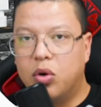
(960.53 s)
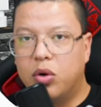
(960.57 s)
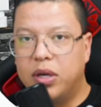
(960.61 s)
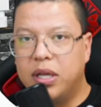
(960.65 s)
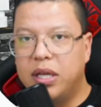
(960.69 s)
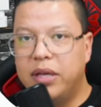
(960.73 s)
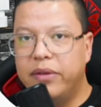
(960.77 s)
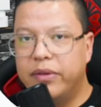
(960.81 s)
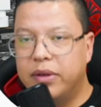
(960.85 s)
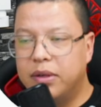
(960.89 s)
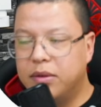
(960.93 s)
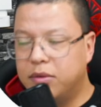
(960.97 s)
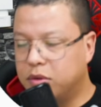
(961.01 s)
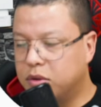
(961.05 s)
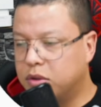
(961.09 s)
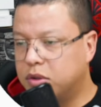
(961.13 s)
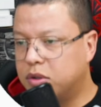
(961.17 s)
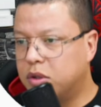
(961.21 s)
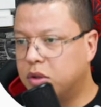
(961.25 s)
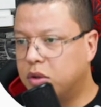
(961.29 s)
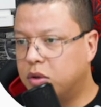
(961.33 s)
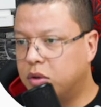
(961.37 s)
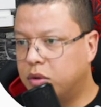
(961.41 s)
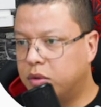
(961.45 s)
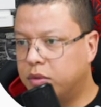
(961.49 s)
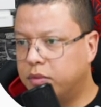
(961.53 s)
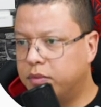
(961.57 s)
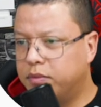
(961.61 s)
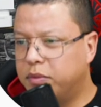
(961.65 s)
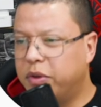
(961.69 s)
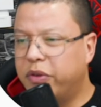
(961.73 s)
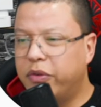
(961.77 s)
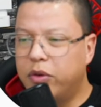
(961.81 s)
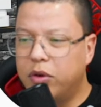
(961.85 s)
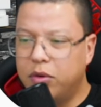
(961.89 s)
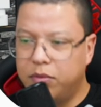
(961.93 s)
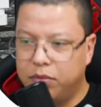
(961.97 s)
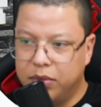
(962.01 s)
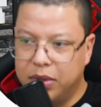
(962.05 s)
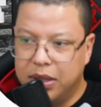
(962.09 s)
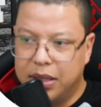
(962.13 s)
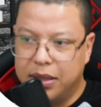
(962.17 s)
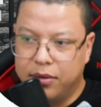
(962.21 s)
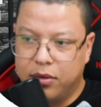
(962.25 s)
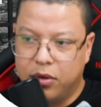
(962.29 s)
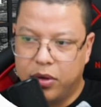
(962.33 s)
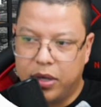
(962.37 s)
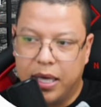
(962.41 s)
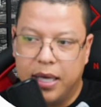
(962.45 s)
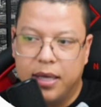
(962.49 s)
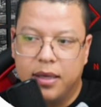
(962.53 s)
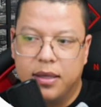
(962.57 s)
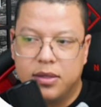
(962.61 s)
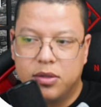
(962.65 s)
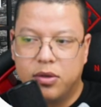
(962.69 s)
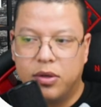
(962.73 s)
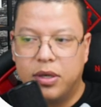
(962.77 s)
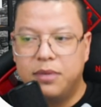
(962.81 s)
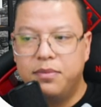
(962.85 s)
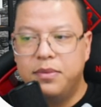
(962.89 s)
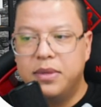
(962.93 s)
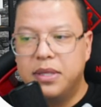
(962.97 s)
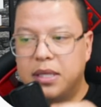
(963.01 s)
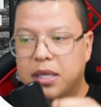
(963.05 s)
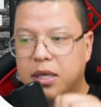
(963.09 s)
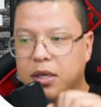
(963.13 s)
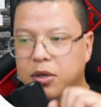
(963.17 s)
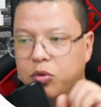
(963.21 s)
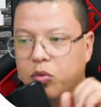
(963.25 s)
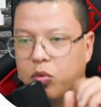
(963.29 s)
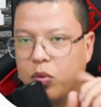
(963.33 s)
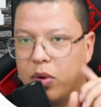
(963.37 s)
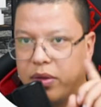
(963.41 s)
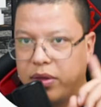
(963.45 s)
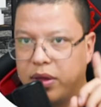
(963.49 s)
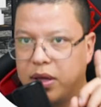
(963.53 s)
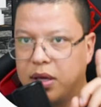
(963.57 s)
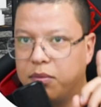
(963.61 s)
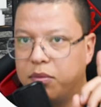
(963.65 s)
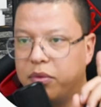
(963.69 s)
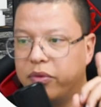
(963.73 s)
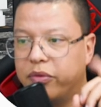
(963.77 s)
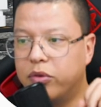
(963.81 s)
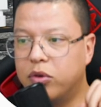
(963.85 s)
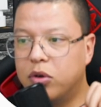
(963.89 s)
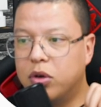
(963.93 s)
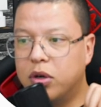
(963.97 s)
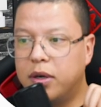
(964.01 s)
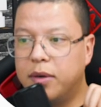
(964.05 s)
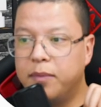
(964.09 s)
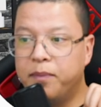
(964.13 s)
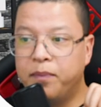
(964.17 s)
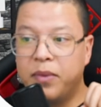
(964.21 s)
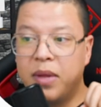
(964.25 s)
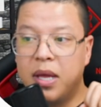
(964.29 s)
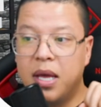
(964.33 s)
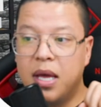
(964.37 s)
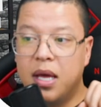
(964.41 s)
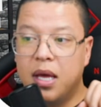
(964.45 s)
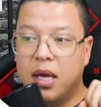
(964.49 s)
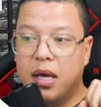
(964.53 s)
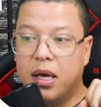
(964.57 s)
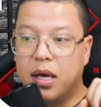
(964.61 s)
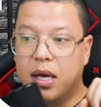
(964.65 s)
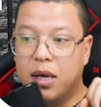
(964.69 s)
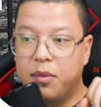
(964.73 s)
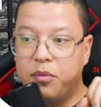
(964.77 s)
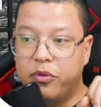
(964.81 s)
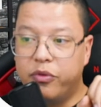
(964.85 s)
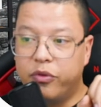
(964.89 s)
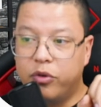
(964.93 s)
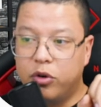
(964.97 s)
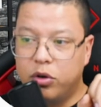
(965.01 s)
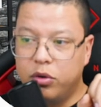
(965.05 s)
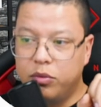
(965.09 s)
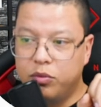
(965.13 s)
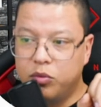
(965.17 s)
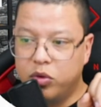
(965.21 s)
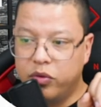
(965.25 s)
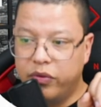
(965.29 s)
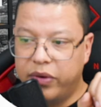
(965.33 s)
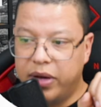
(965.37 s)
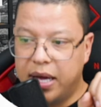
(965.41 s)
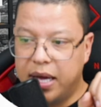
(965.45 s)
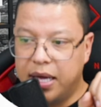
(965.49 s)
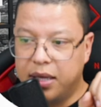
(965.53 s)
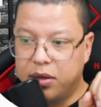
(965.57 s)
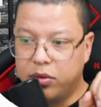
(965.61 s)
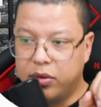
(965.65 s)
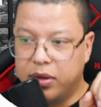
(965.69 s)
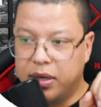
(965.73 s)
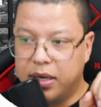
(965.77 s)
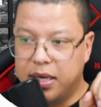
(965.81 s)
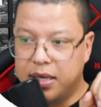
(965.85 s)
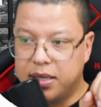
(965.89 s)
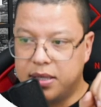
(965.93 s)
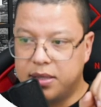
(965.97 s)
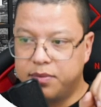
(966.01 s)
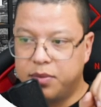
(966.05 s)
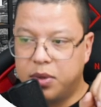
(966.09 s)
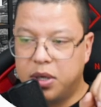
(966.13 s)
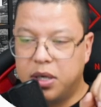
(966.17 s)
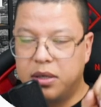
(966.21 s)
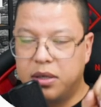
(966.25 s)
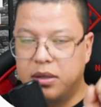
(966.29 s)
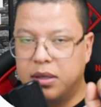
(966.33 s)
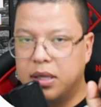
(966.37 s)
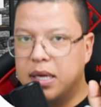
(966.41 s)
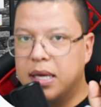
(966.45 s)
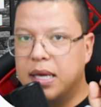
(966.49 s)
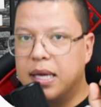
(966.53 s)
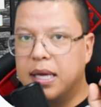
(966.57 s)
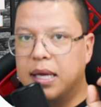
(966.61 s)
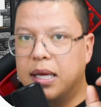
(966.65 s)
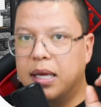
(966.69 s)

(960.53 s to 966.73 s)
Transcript: or even so before, okay, so let me tell you one thing before we move ahead to the next part.